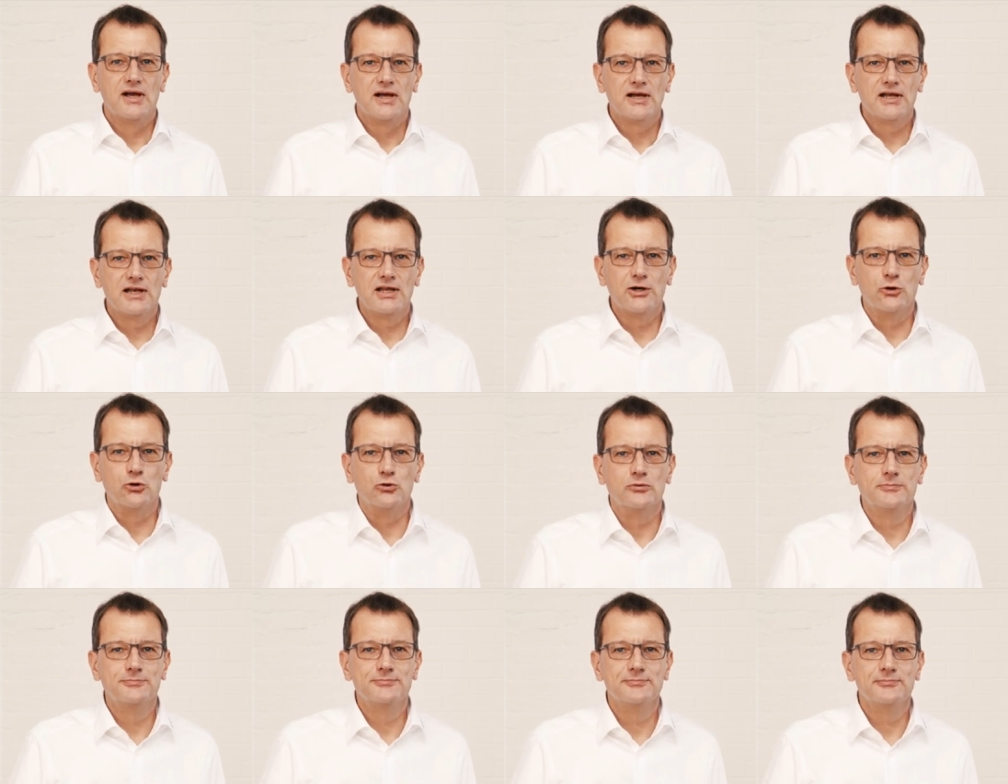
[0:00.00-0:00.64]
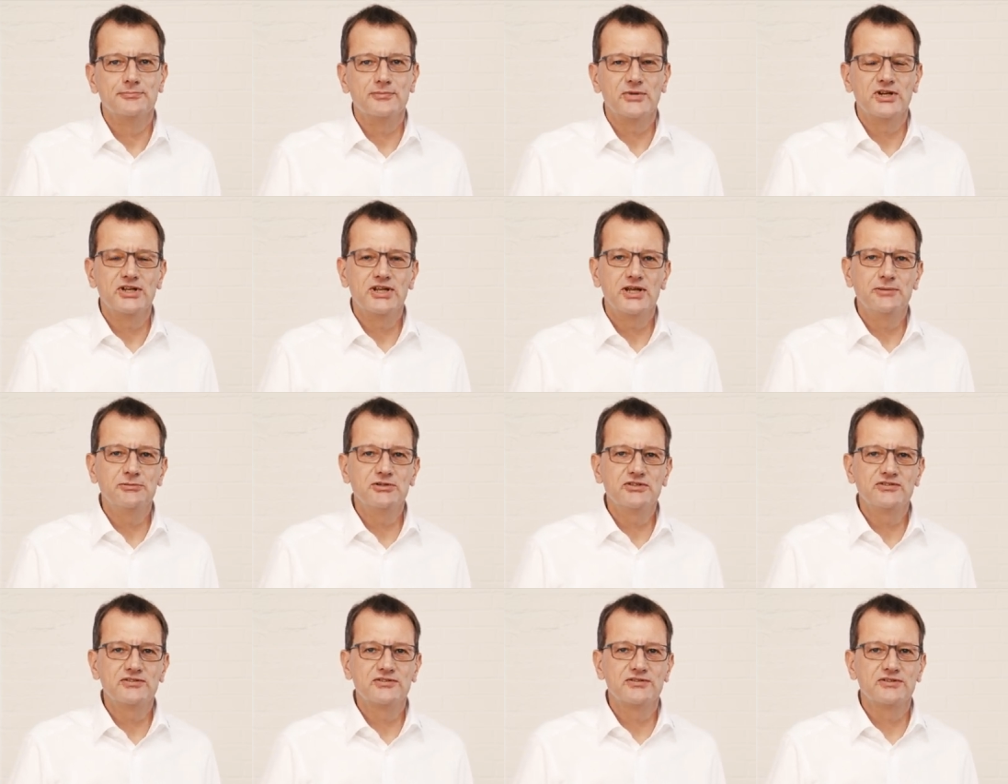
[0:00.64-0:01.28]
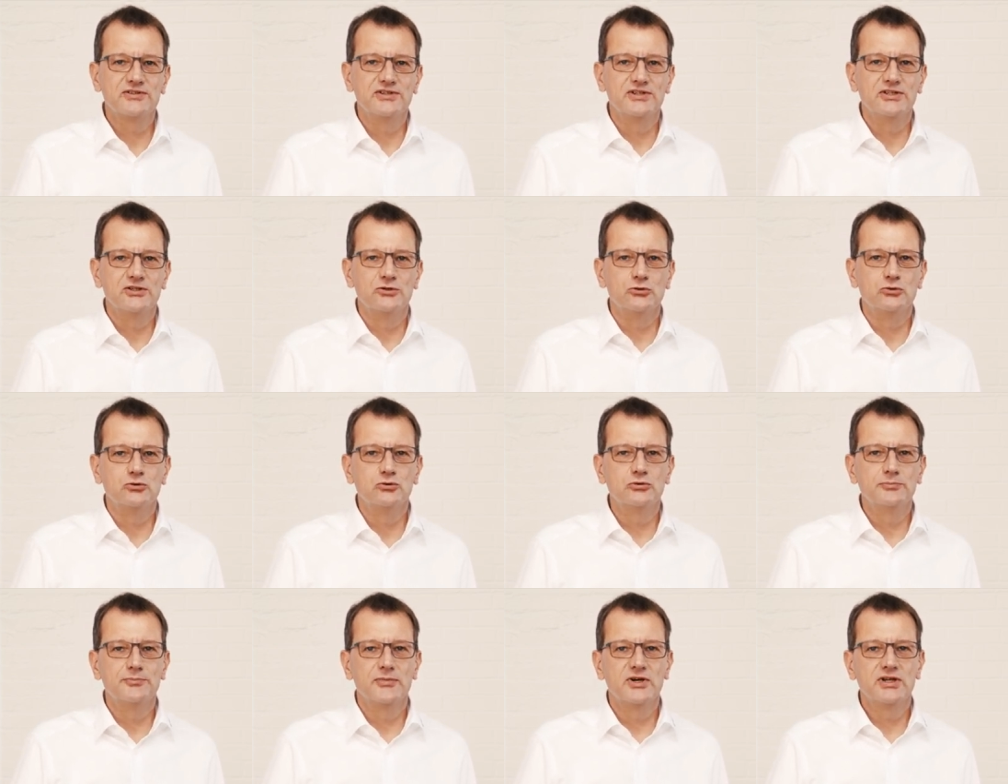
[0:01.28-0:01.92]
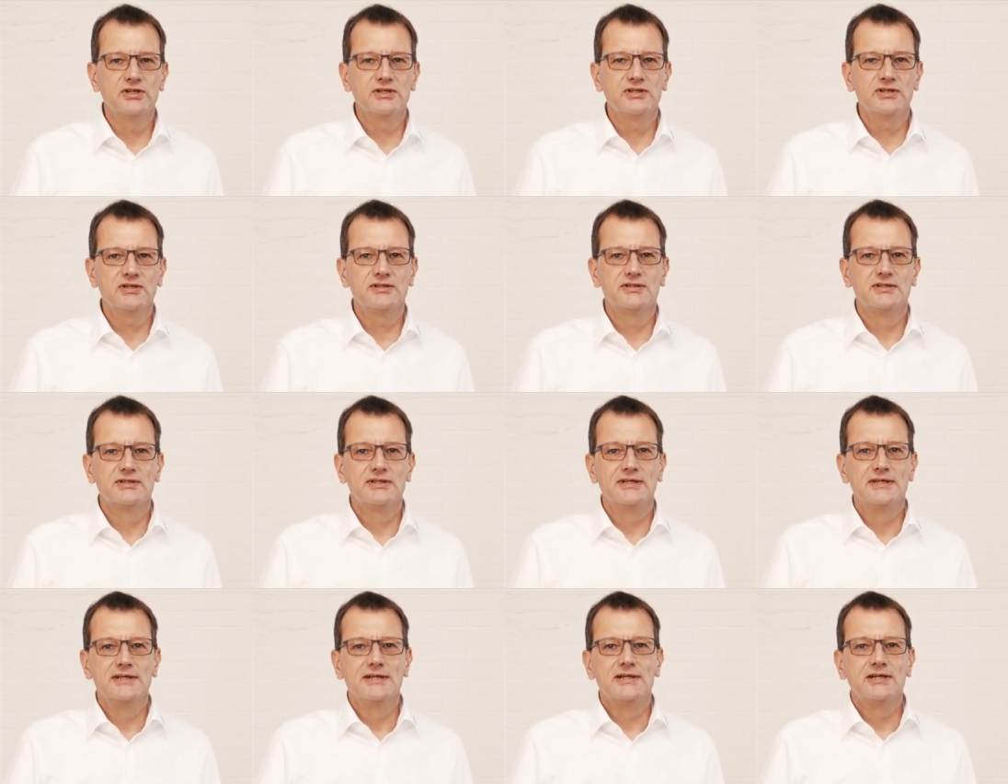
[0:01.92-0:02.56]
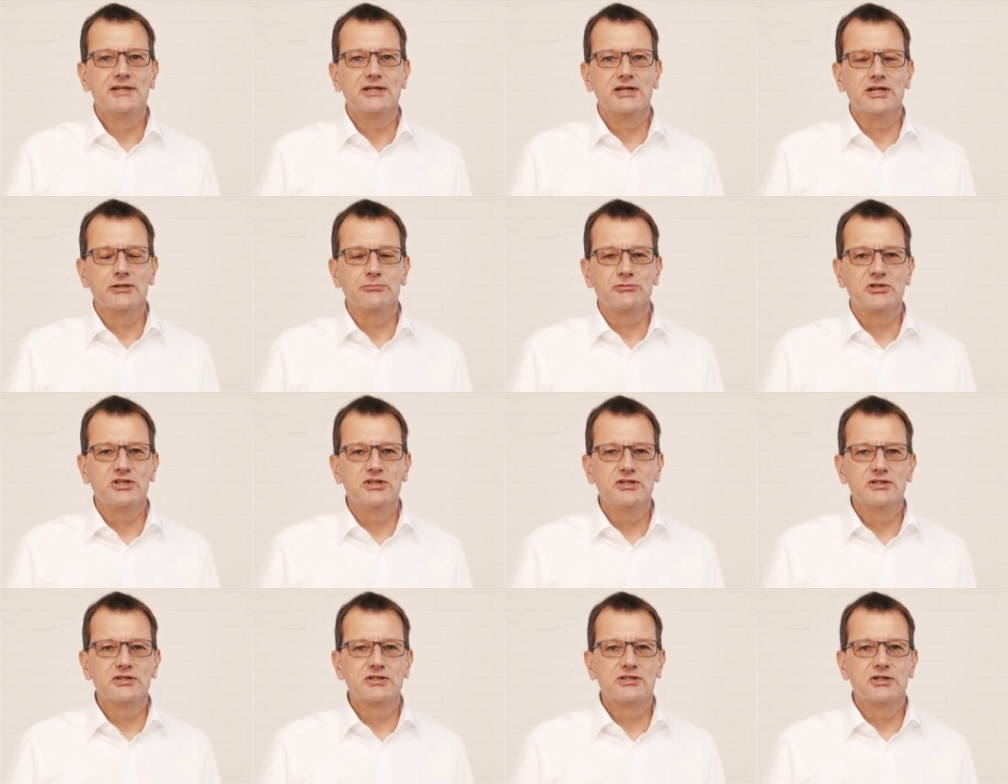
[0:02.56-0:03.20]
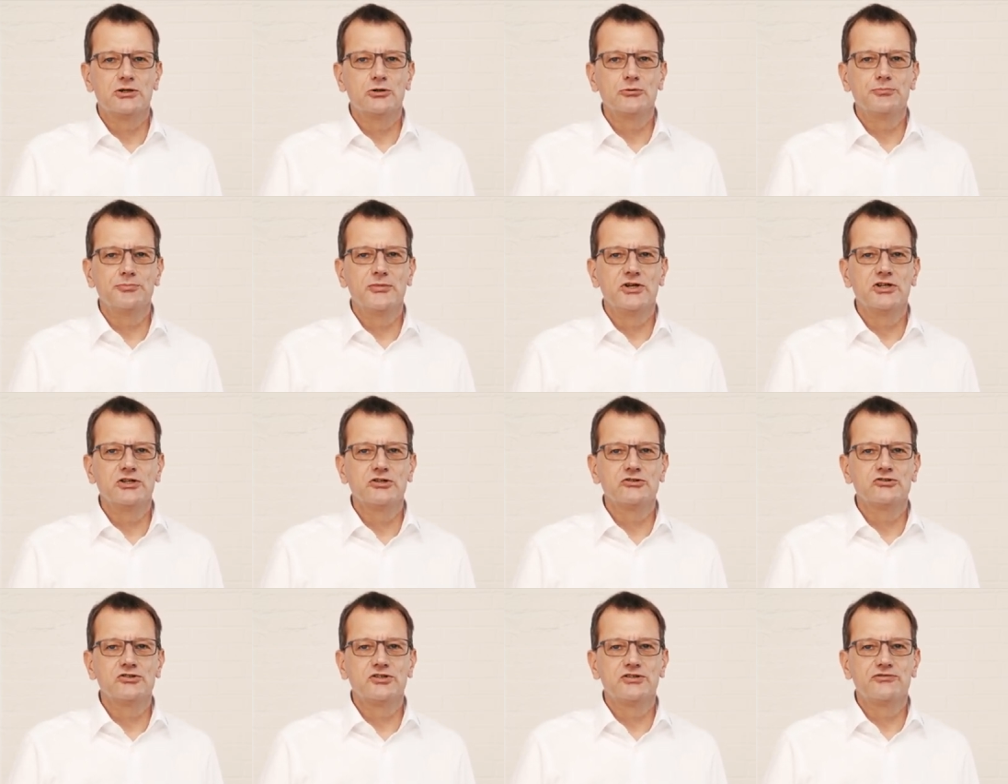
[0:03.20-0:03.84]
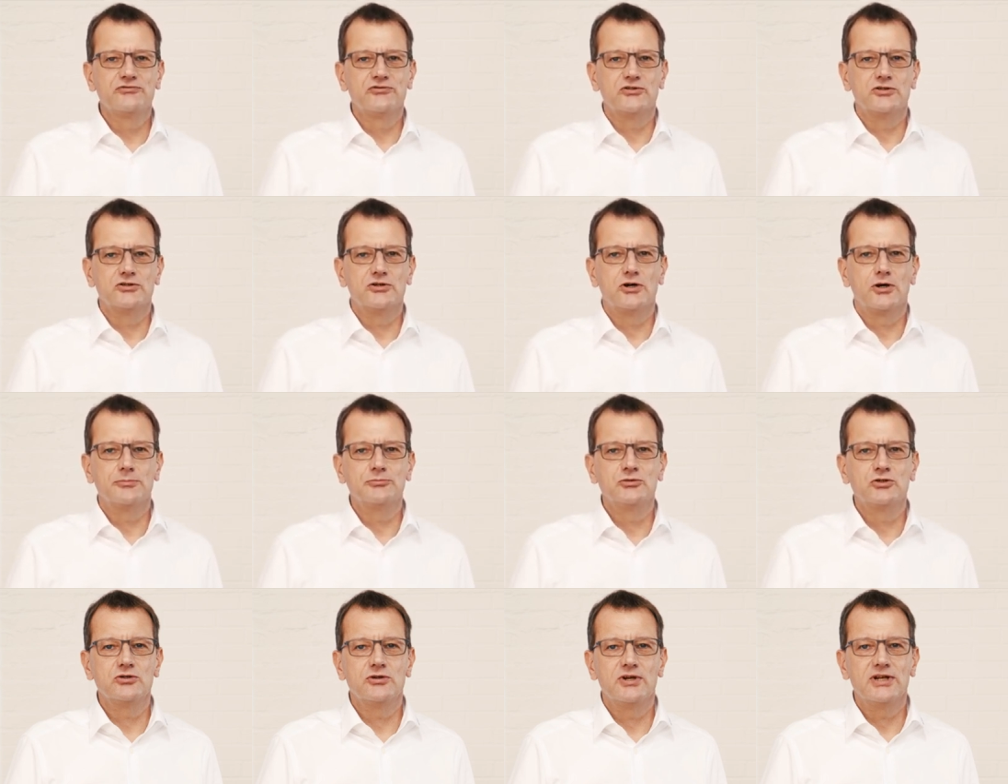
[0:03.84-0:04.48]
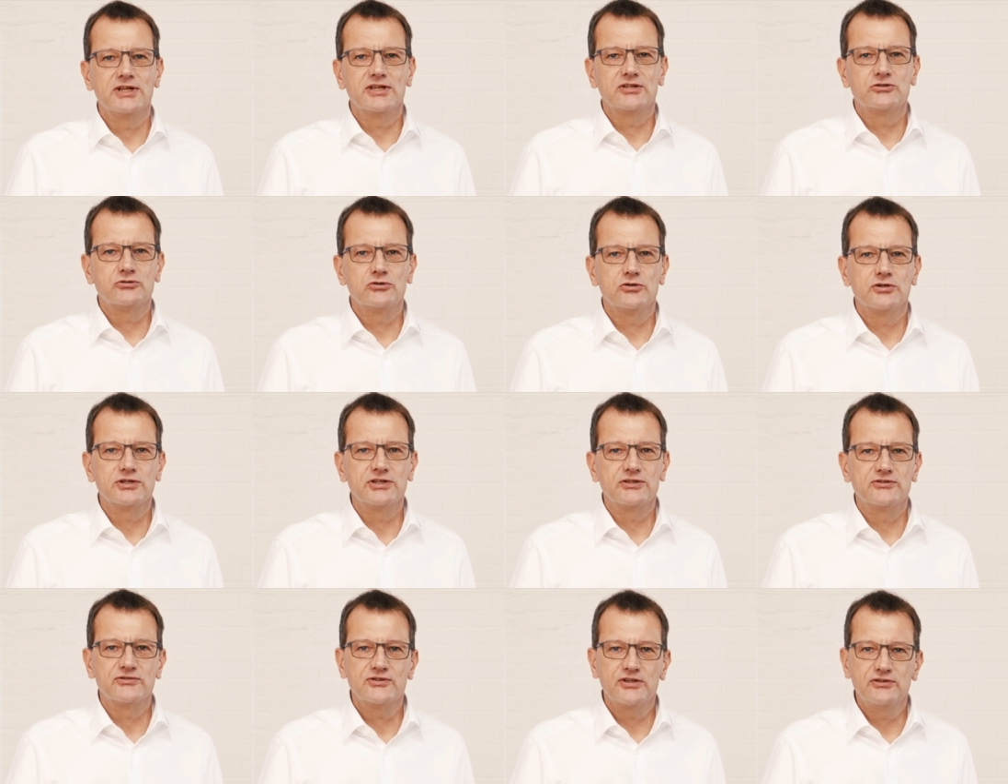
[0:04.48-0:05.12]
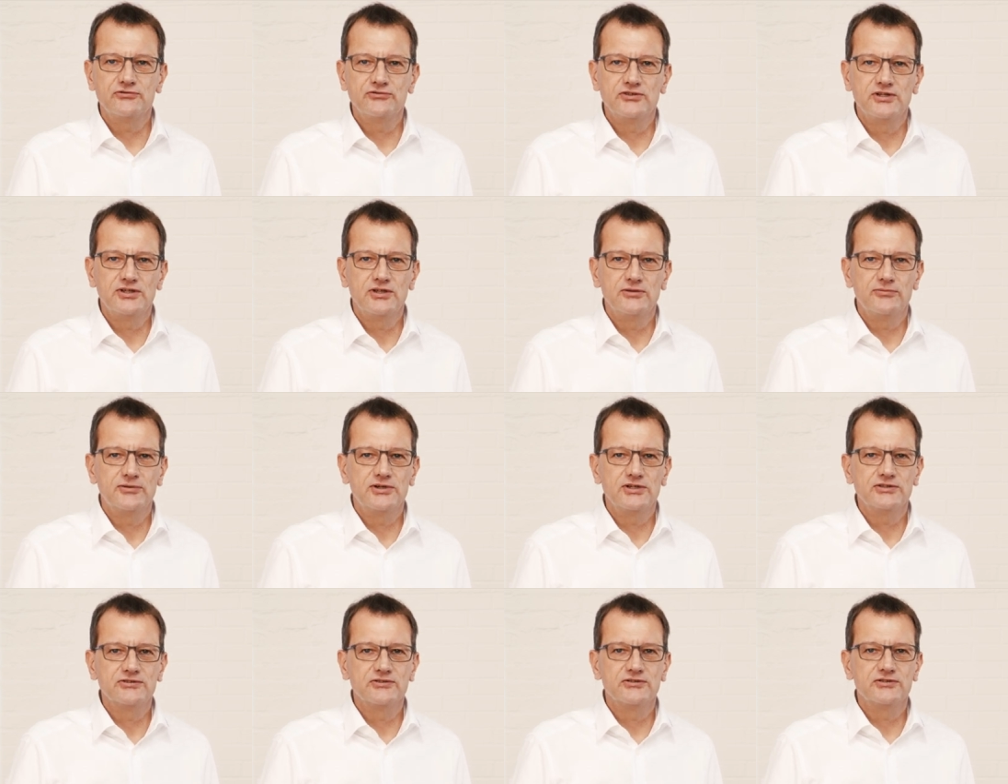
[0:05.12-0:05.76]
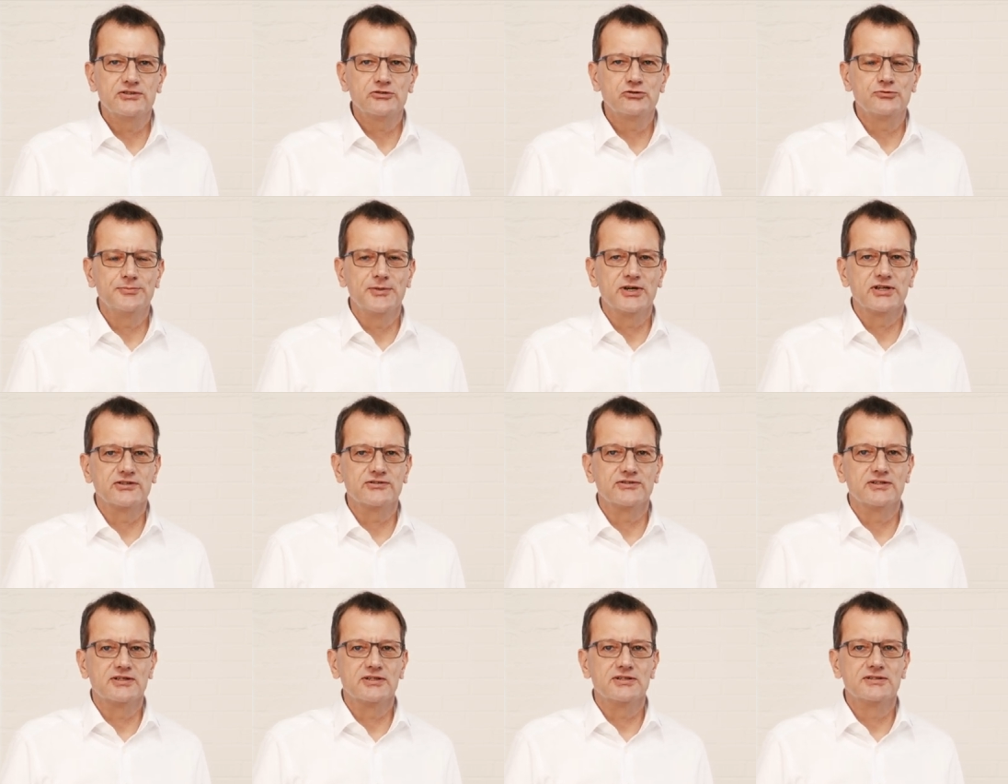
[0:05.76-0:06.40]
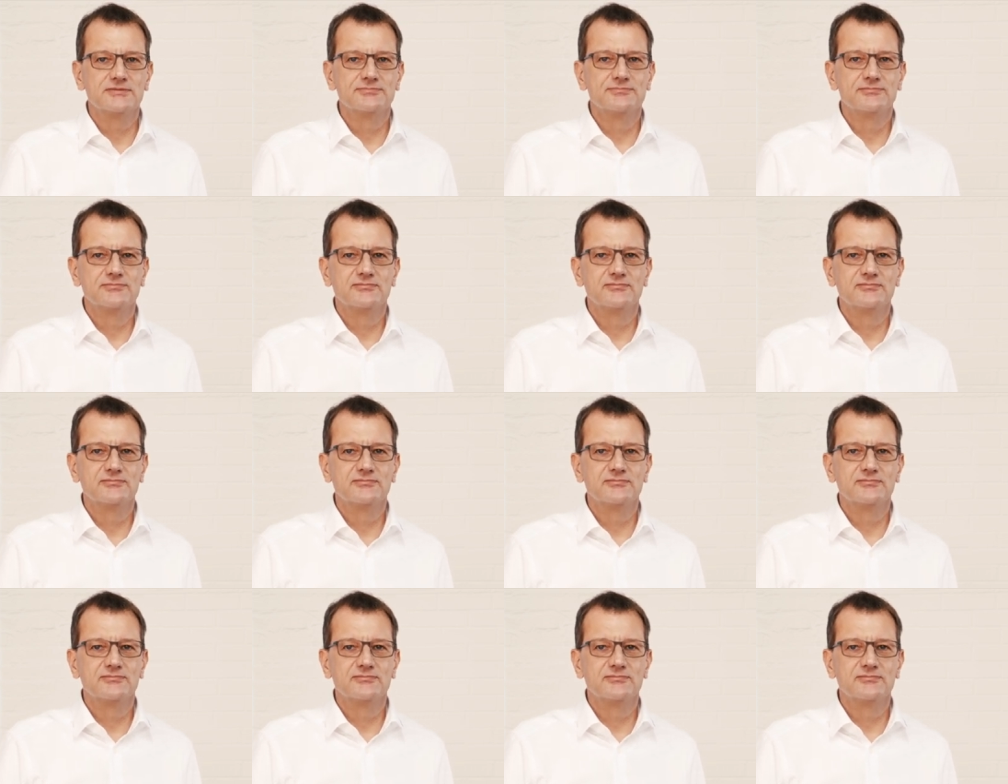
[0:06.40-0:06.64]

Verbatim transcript: Hello, my name is Guido Gutmann. I'm Key Account Manager for Opto-Electronic Safety Devices at Schmersal.